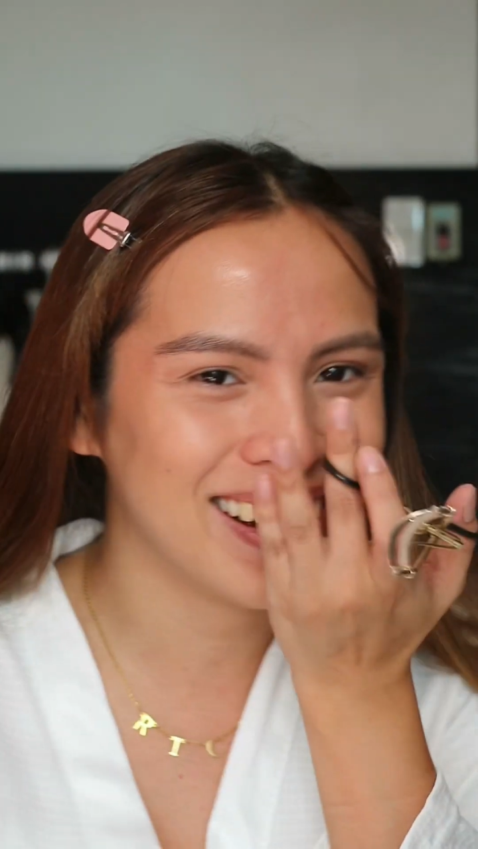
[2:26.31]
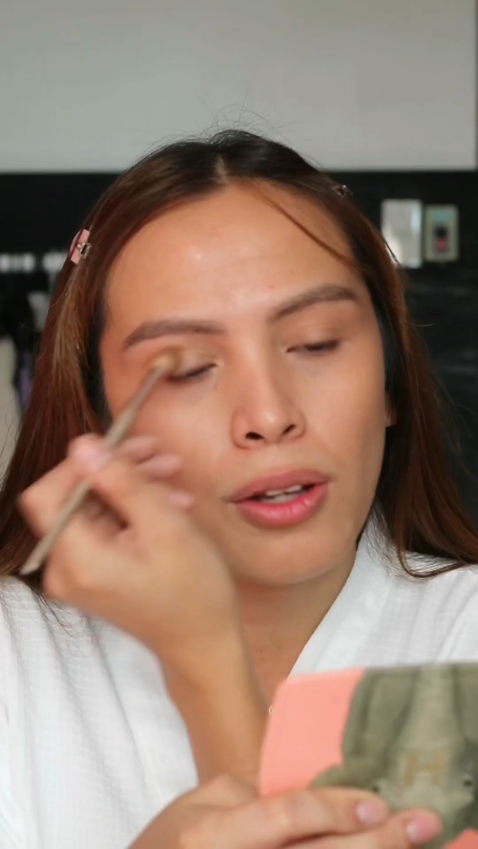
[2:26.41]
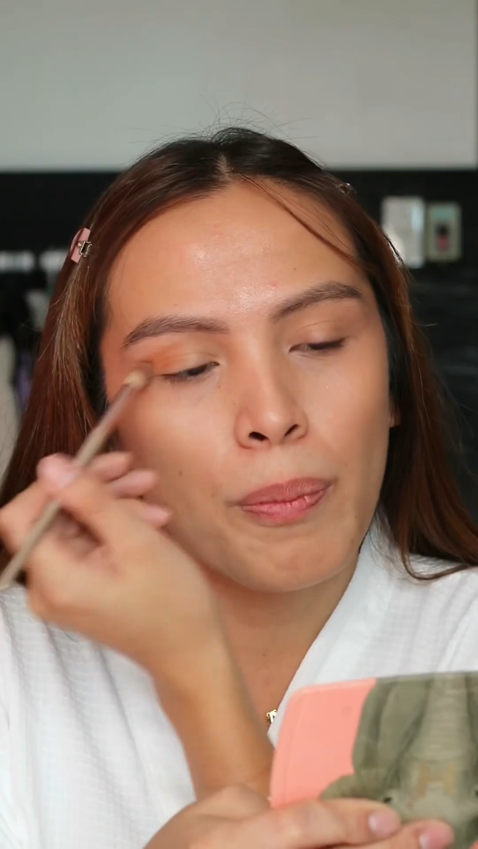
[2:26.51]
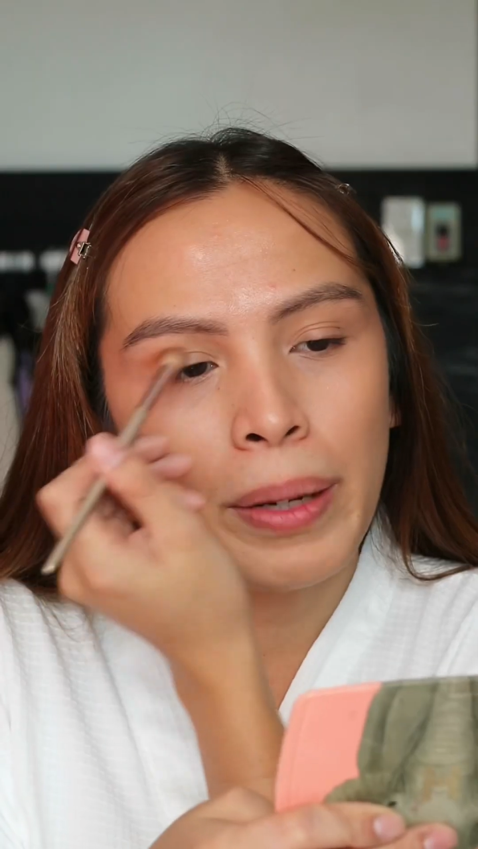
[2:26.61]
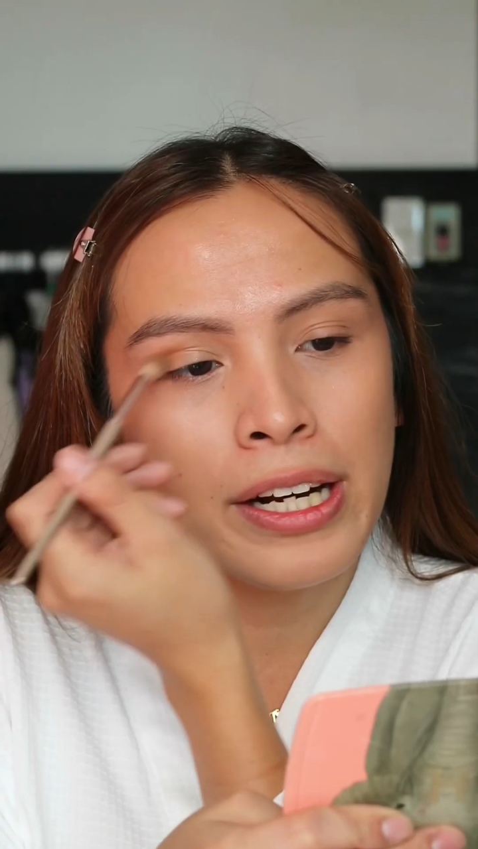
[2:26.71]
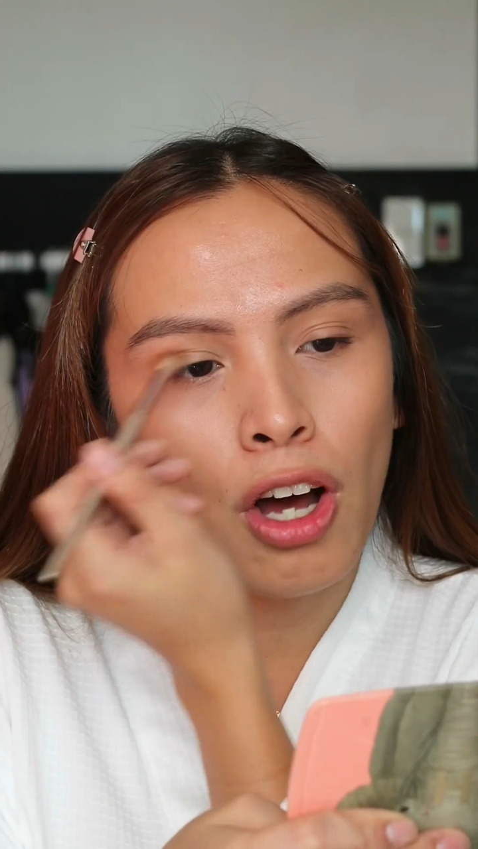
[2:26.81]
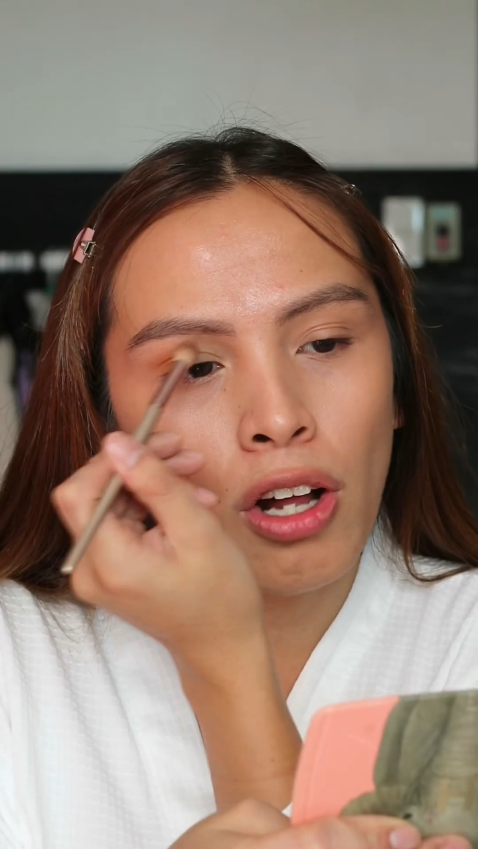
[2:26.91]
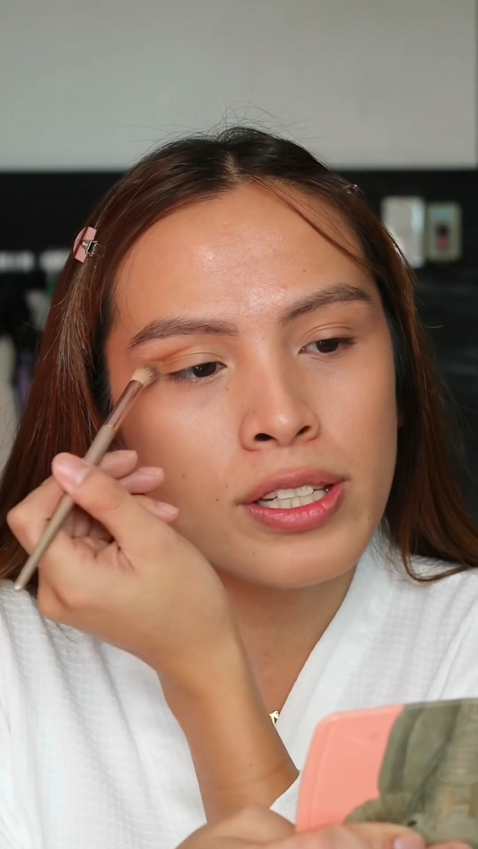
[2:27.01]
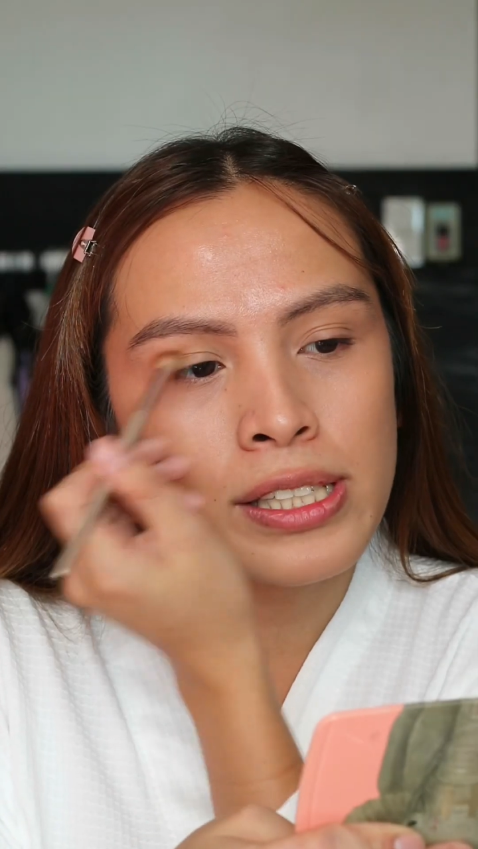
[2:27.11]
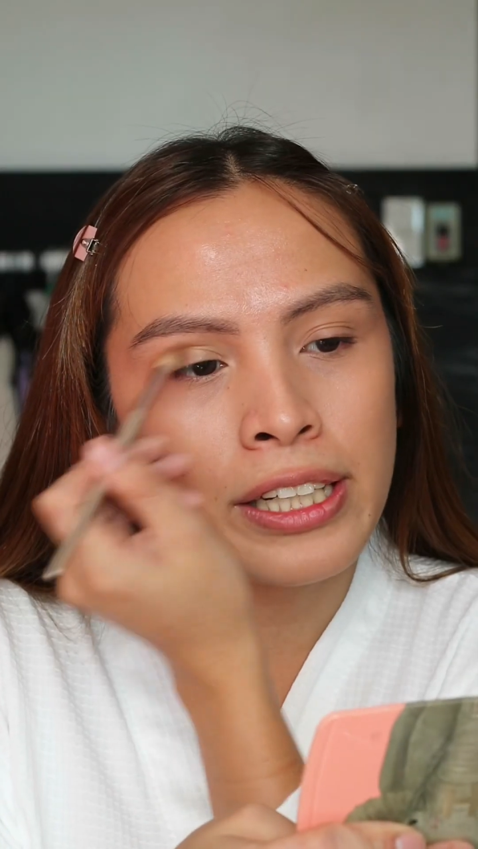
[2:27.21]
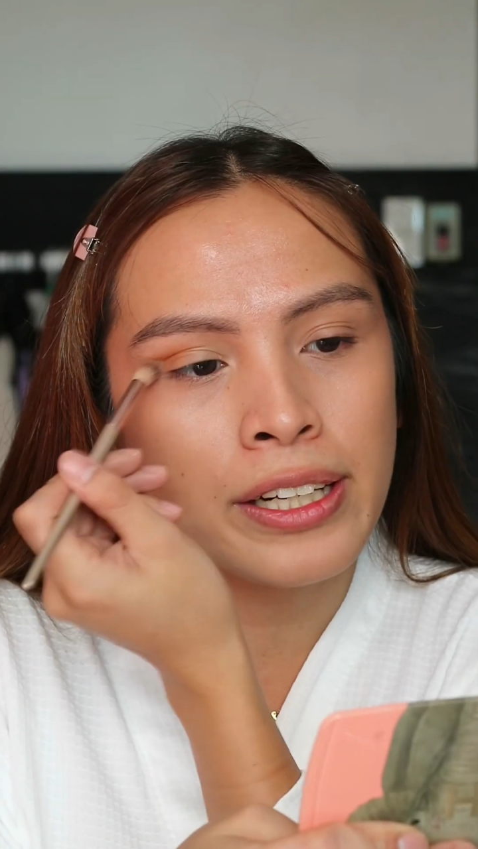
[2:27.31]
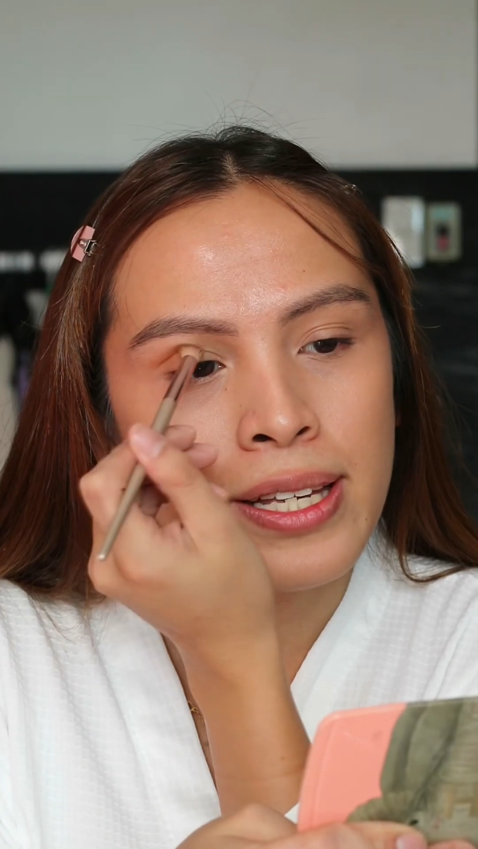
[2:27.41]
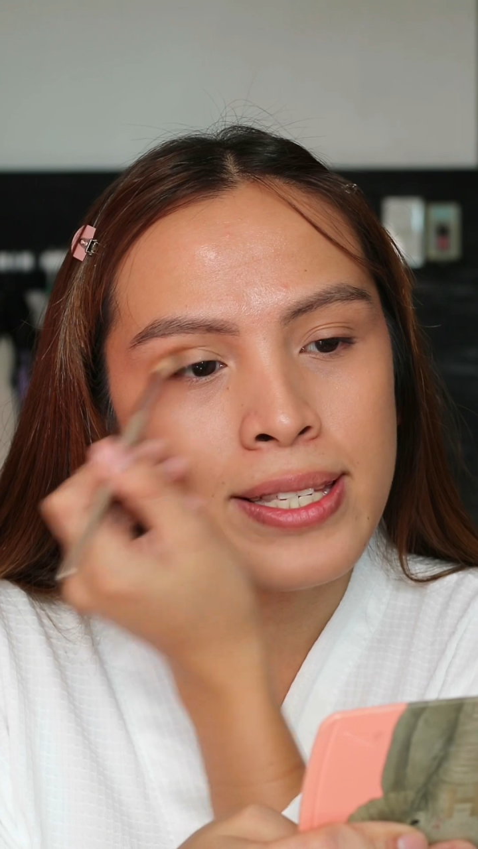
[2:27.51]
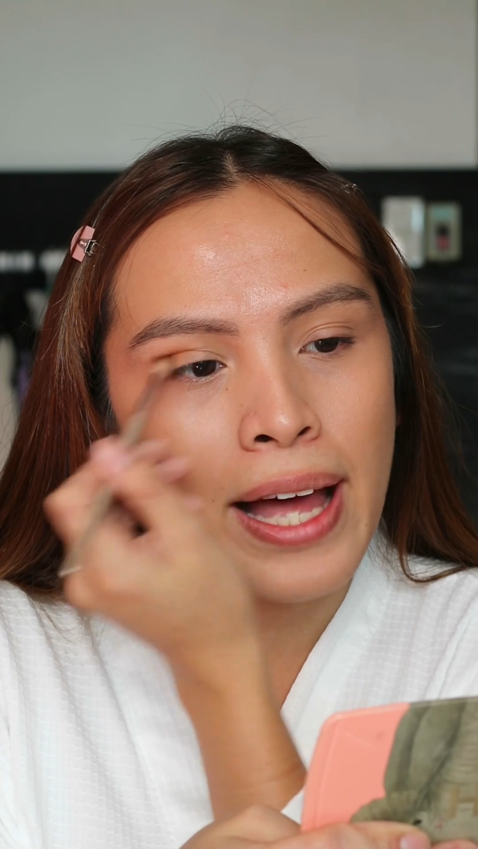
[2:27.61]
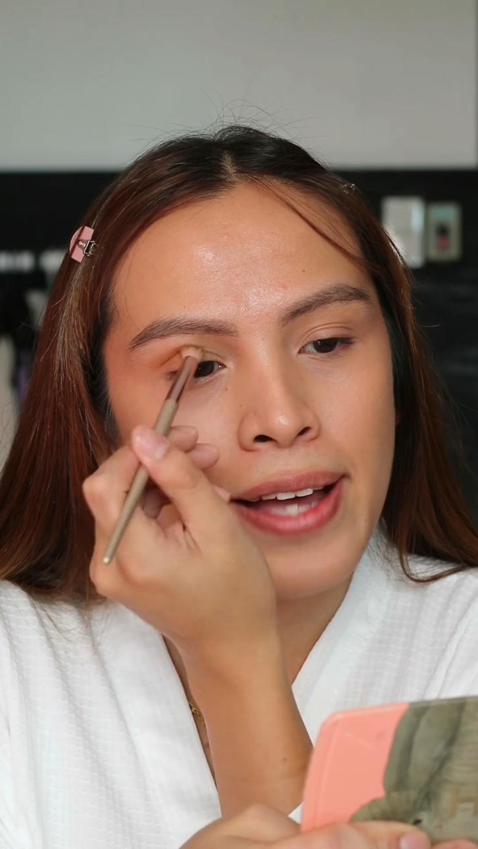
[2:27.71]
No, but in all
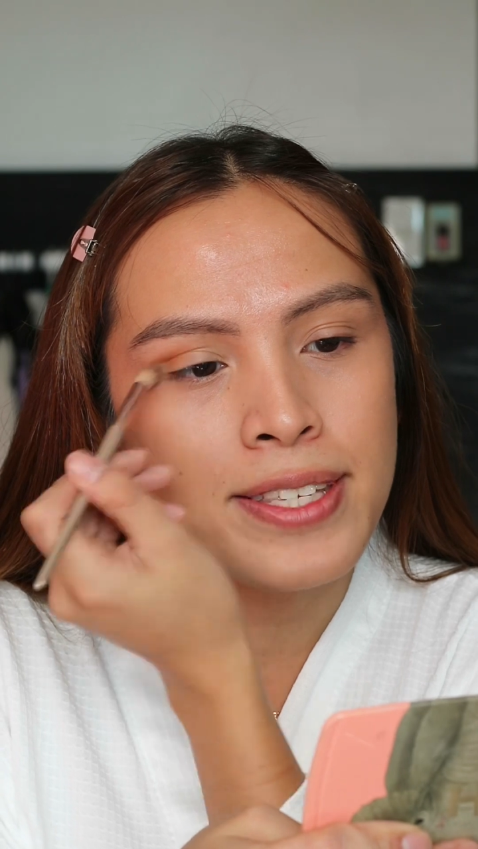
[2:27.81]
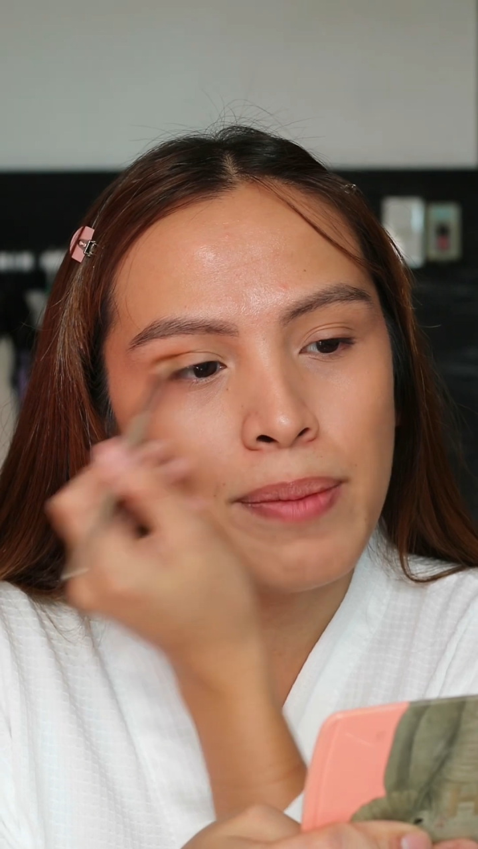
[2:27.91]
seriousness,